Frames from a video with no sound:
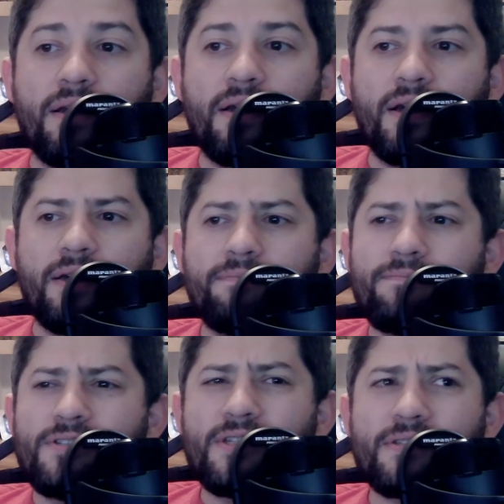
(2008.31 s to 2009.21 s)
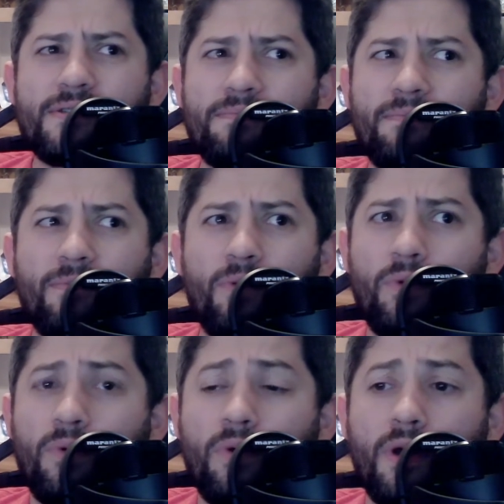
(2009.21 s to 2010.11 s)
uh, just.
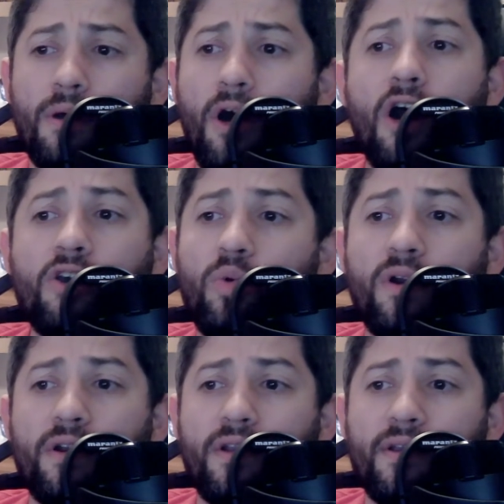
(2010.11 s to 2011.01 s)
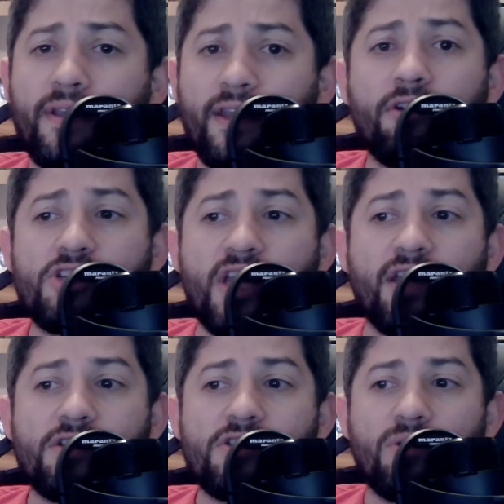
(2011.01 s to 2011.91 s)
awkward
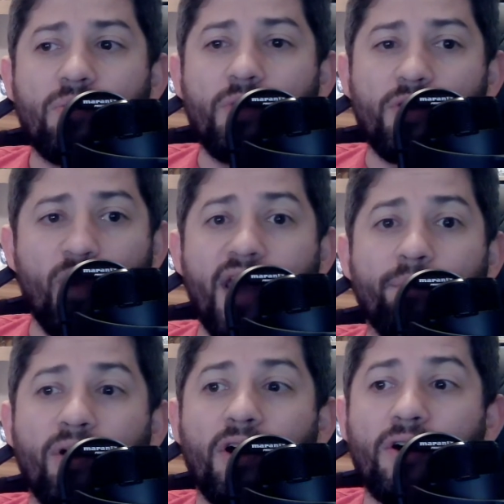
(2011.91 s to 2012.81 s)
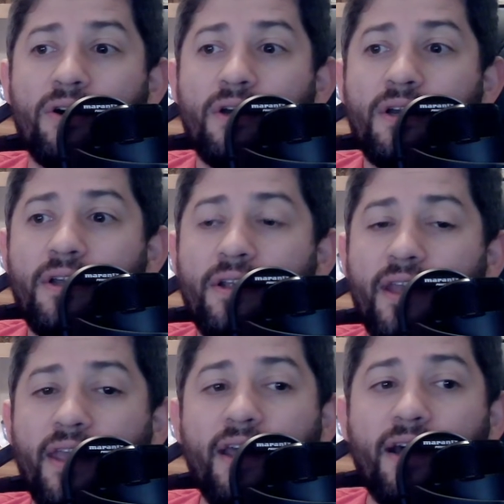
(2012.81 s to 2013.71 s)
interchange with Rand Paul,
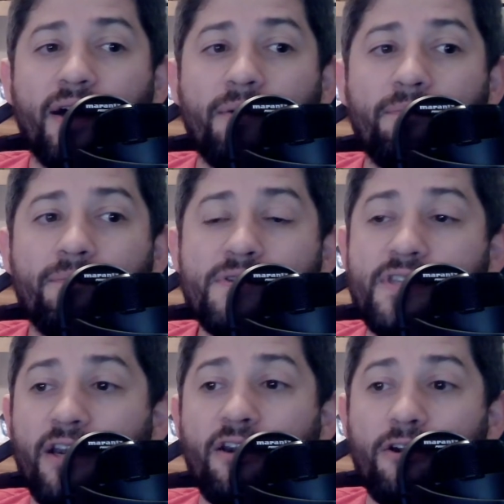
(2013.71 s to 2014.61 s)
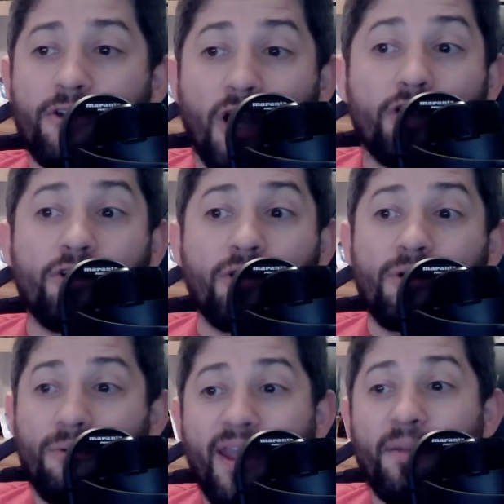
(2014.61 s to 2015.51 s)
um, Senator Doctor
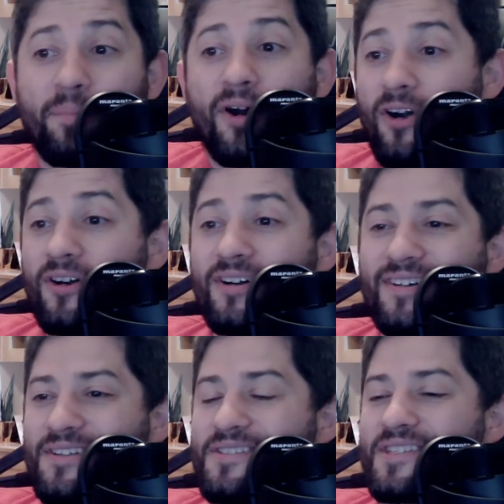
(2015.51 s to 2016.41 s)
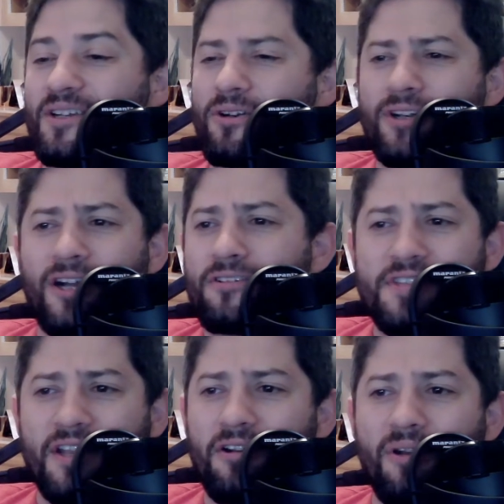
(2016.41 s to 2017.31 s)
Rand Paul, so or Doctor
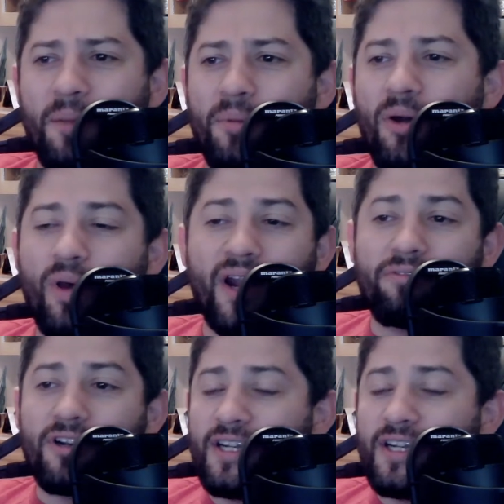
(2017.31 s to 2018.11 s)
Senator Rand Paul, whatever.